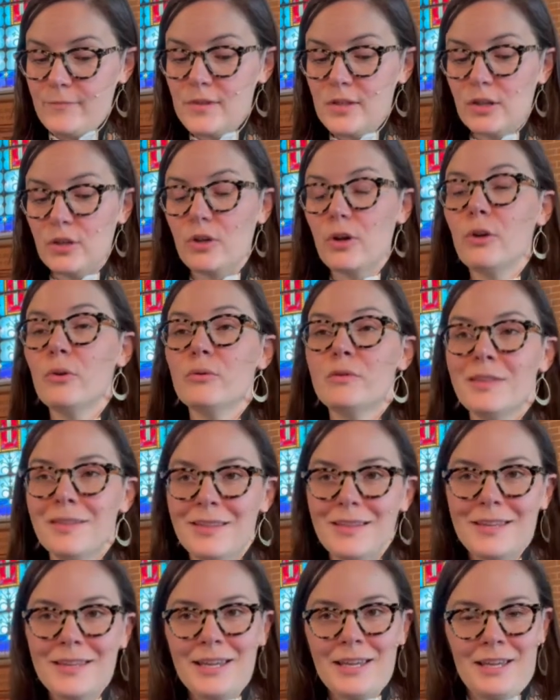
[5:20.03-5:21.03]
to go to
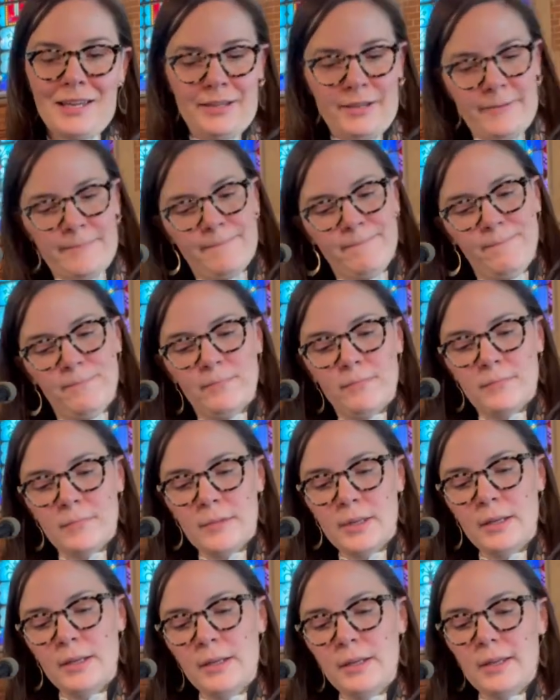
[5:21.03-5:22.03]
the king
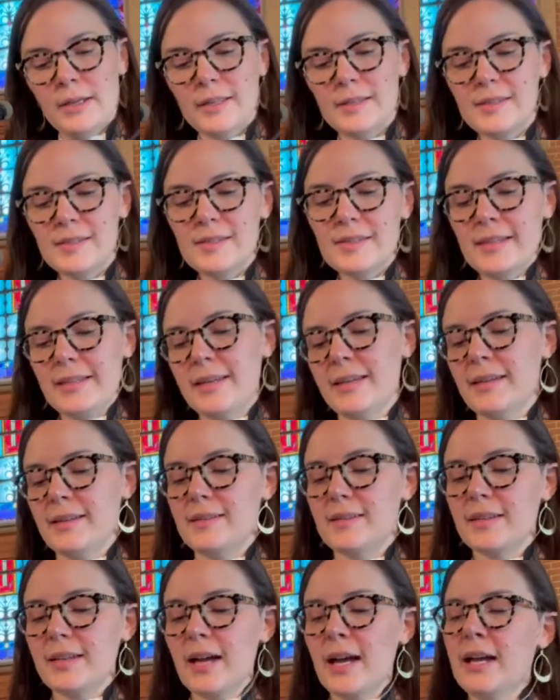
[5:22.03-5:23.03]
and seek
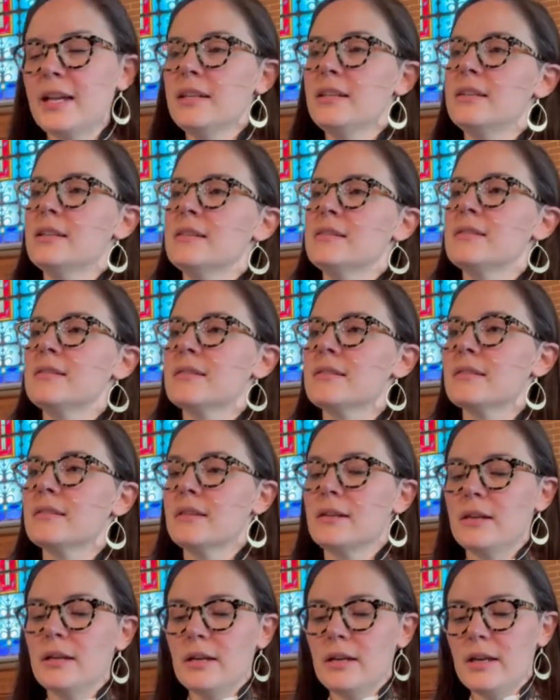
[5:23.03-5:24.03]
his
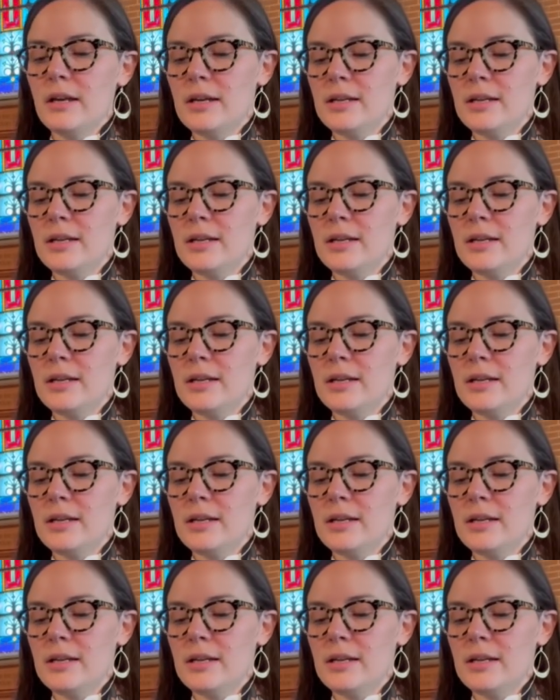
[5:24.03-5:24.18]
kindness